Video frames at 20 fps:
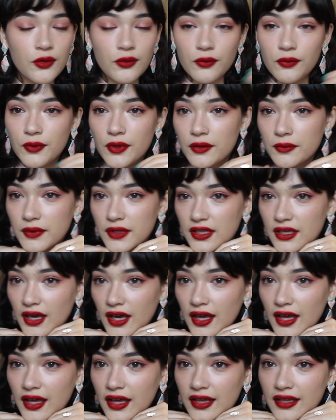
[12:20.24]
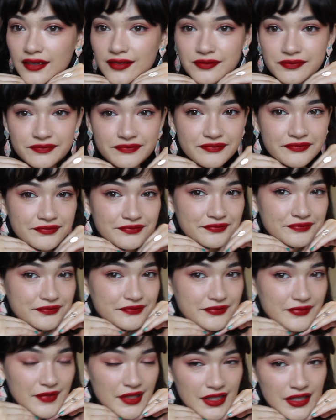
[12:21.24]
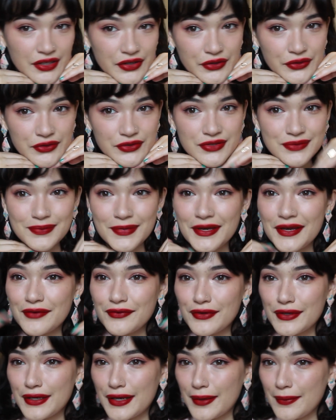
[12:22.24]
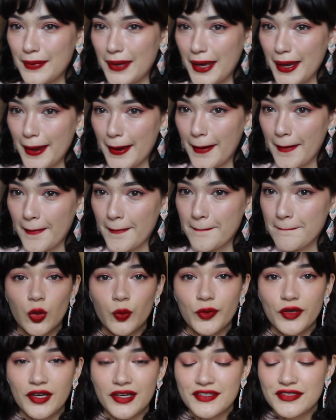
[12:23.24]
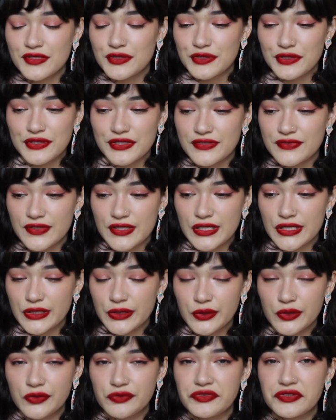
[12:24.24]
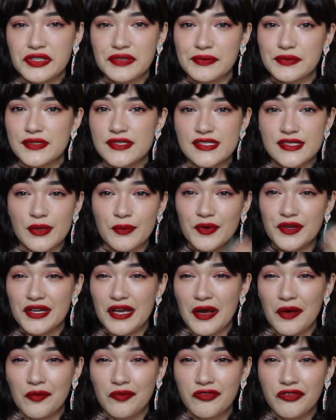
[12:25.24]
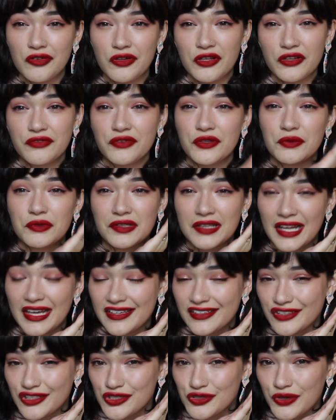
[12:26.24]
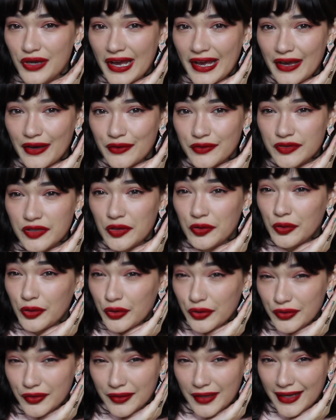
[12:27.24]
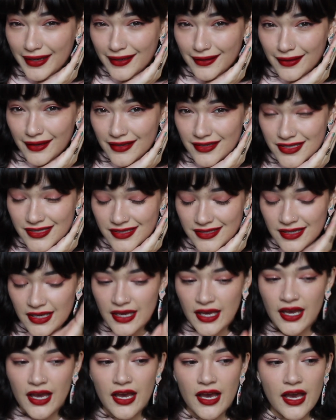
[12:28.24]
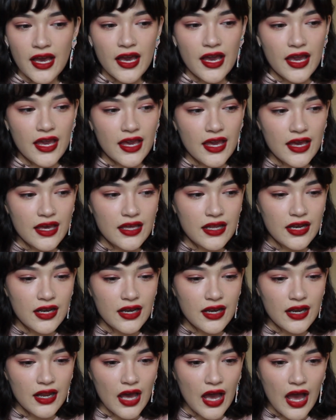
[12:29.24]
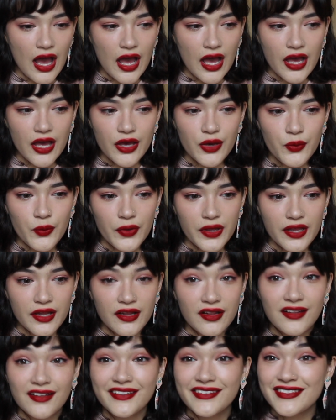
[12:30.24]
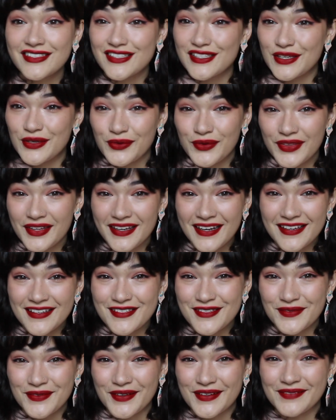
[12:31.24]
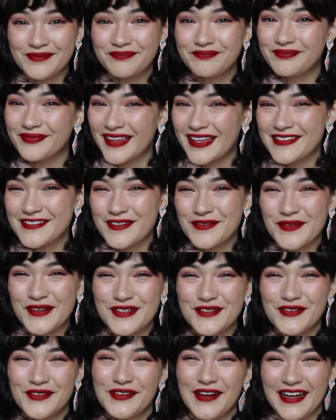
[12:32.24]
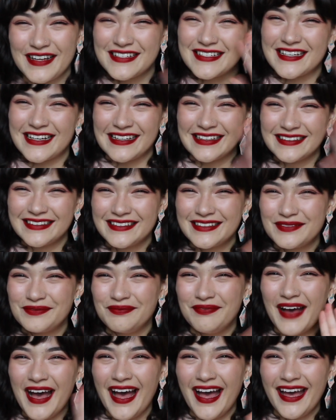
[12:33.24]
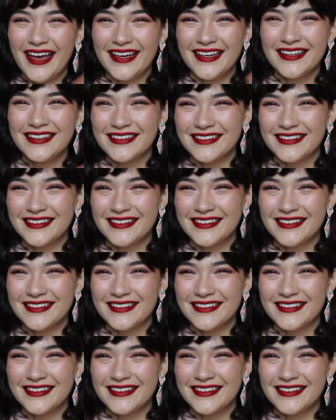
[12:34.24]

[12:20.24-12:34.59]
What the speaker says: what we got. Here's my everyday makeup. Hope you guys enjoyed this video. Hopefully it was somewhat helpful if you would like to try out a look like this. And I will see you in the next one. Thanks so much for watching. Bye.